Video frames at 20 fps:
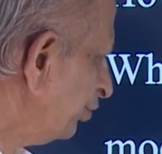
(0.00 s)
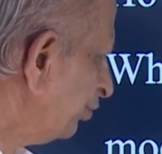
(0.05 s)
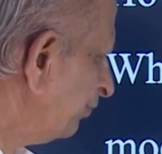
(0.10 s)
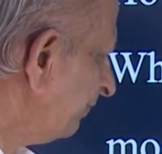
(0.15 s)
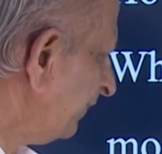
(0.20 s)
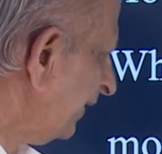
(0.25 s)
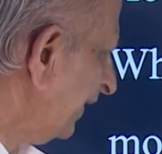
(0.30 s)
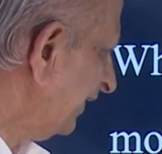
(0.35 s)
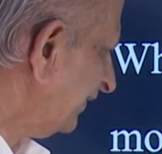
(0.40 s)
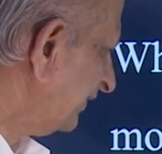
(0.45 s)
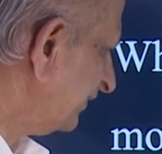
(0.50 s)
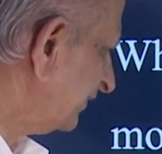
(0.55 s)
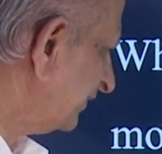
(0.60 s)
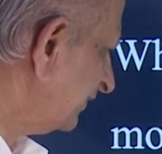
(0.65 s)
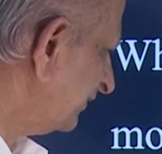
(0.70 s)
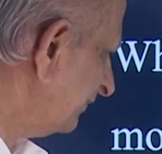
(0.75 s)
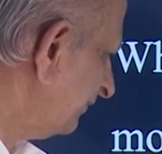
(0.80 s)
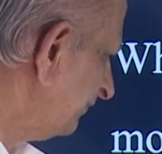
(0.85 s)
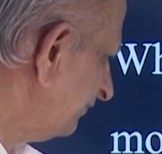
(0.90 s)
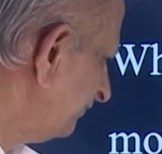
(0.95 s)
took
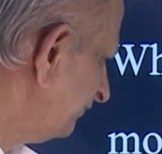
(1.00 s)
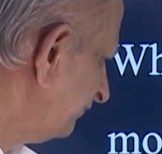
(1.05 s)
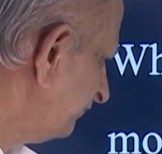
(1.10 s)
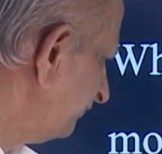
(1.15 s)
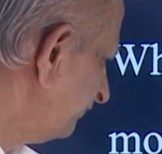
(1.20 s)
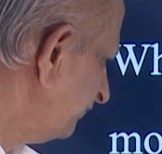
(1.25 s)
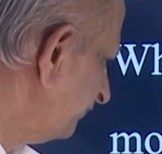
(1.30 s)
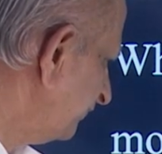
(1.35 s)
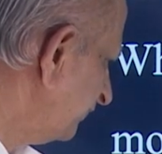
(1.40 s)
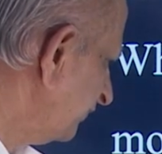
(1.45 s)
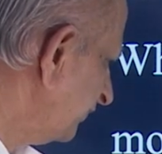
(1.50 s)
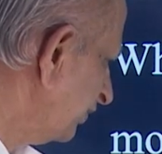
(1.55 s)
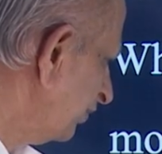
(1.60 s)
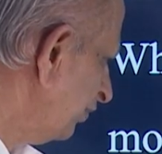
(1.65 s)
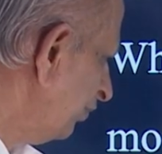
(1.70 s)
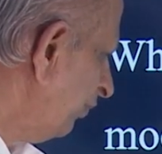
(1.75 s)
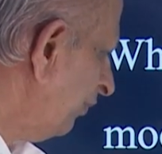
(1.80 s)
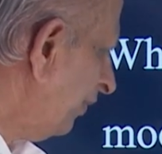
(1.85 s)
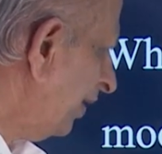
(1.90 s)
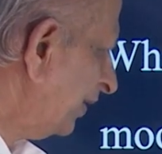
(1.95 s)
place?
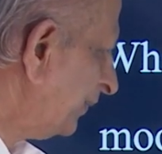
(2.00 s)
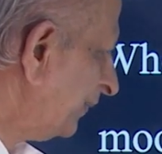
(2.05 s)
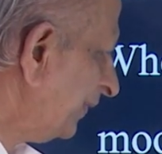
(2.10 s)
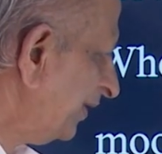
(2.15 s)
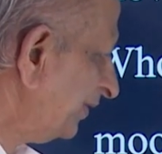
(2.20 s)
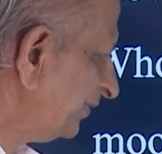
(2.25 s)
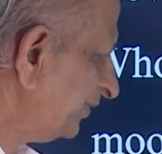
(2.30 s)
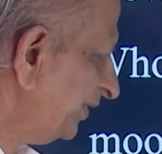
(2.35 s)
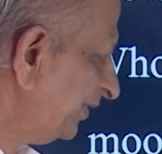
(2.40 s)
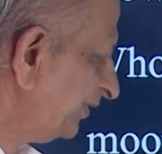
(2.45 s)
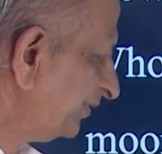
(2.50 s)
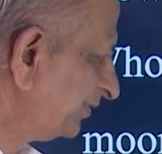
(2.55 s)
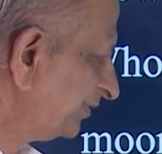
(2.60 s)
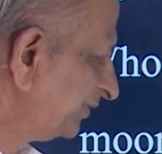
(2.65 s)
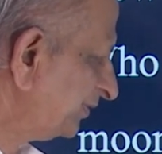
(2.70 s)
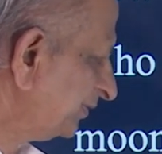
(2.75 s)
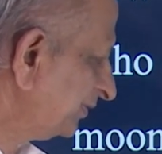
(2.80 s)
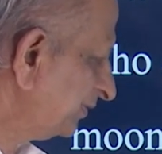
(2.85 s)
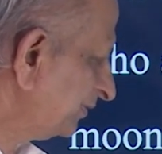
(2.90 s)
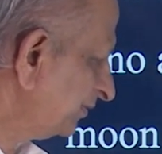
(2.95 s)
What was
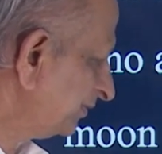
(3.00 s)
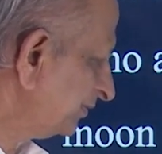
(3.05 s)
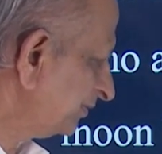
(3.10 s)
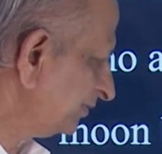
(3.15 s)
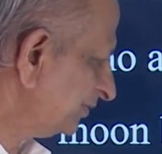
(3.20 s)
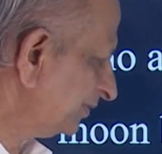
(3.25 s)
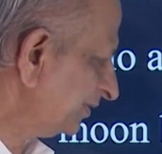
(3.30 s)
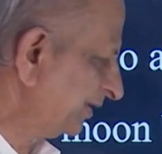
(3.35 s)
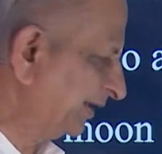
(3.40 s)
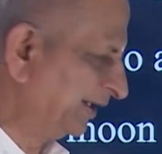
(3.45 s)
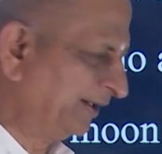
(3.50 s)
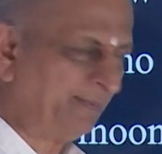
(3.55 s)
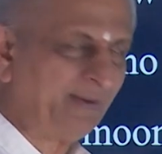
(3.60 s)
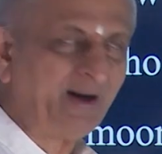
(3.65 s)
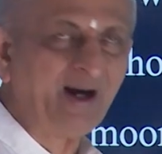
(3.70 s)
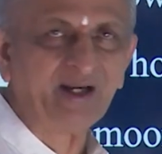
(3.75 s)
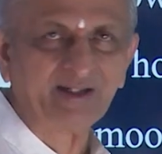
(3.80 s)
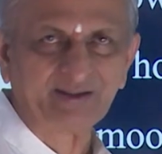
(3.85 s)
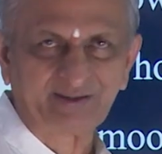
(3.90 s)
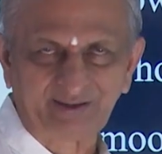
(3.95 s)
his
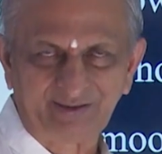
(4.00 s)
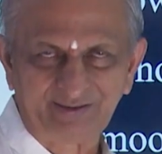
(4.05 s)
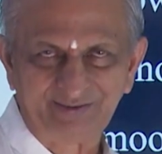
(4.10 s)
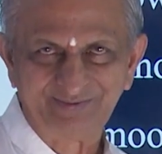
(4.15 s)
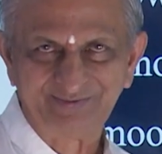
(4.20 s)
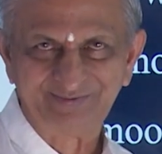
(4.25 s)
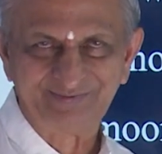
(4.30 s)
remark?